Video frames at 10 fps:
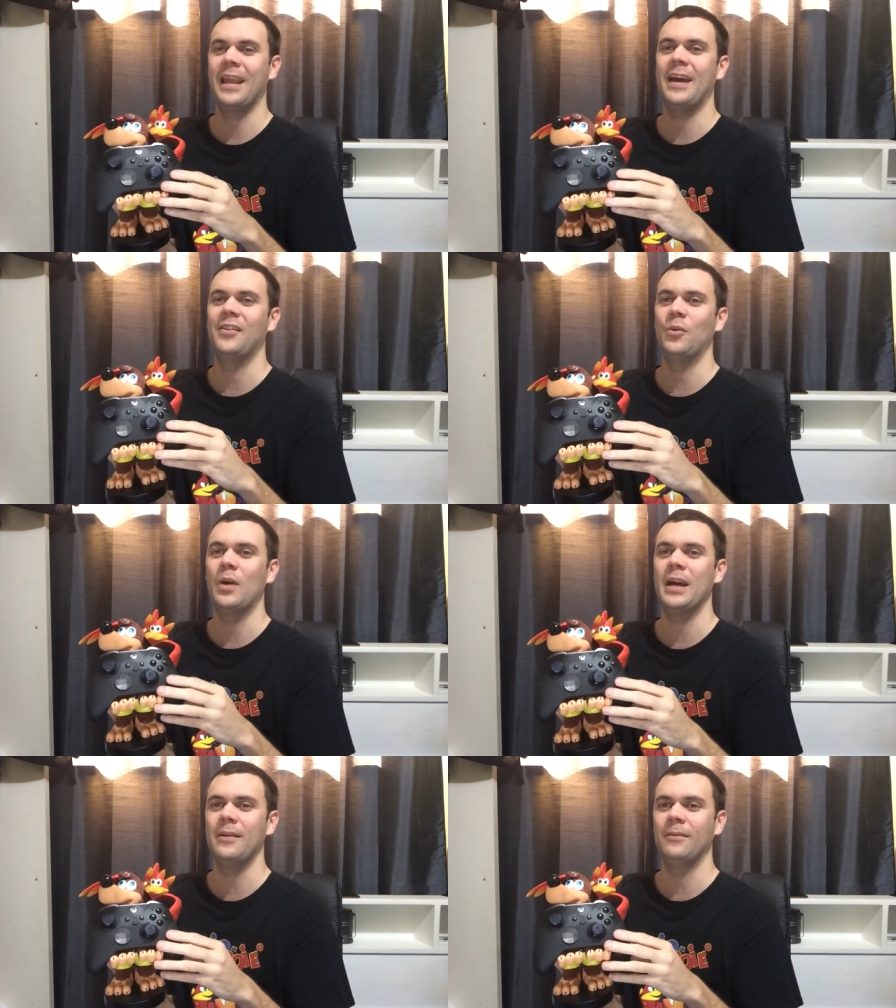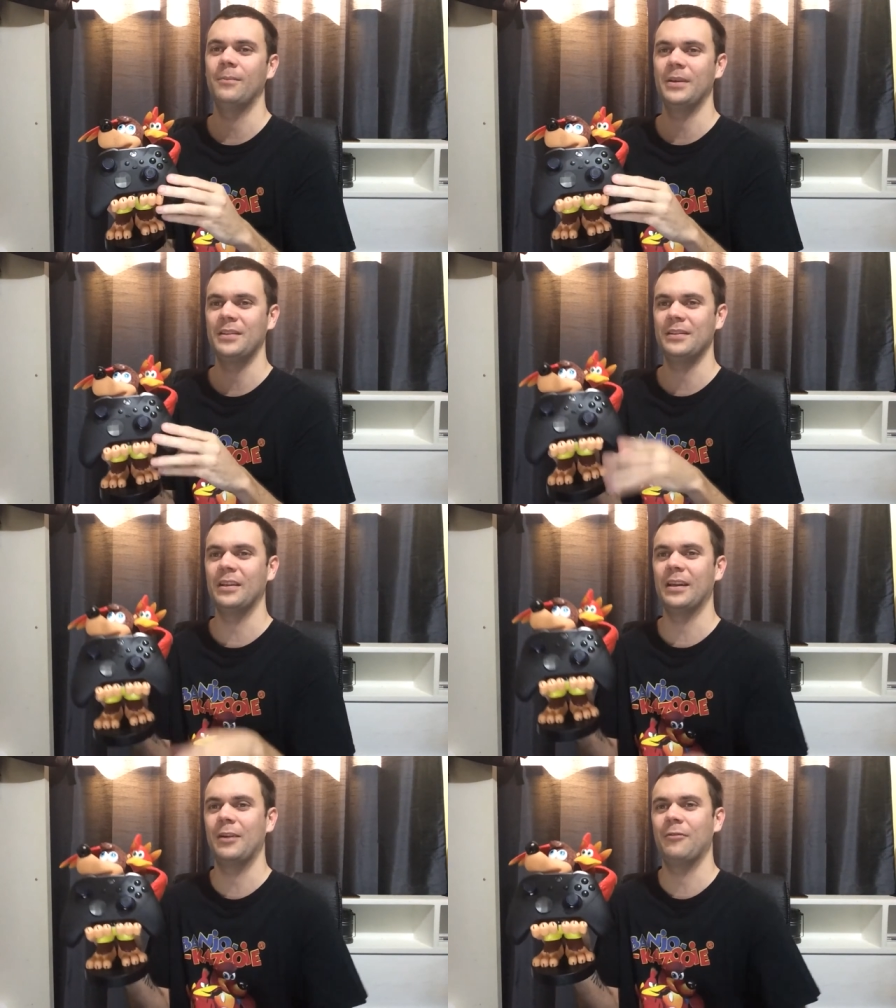out of the way because he's
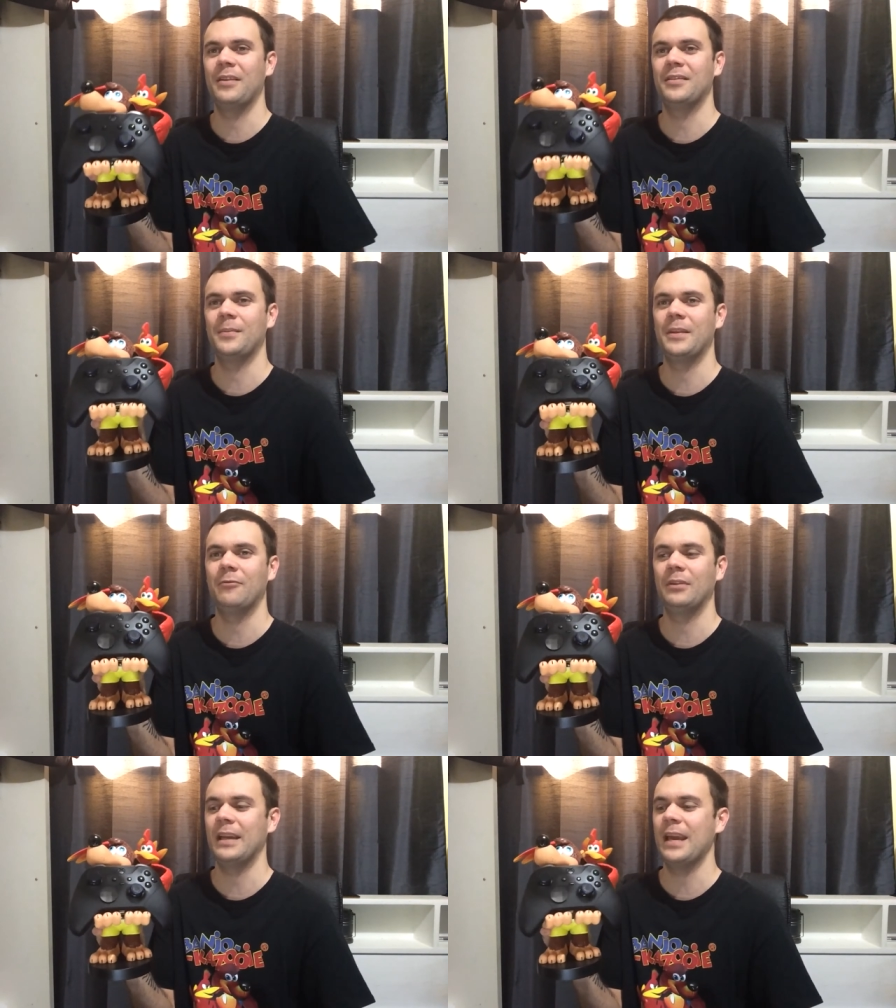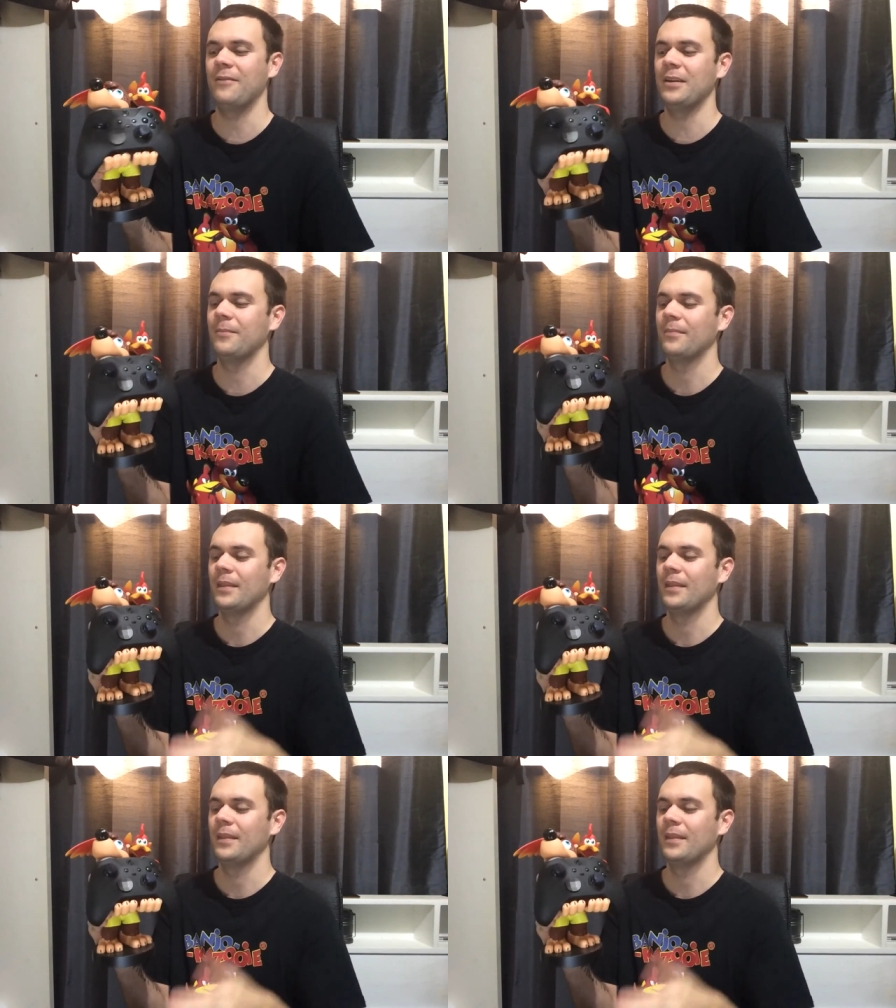lugging around something really heavy.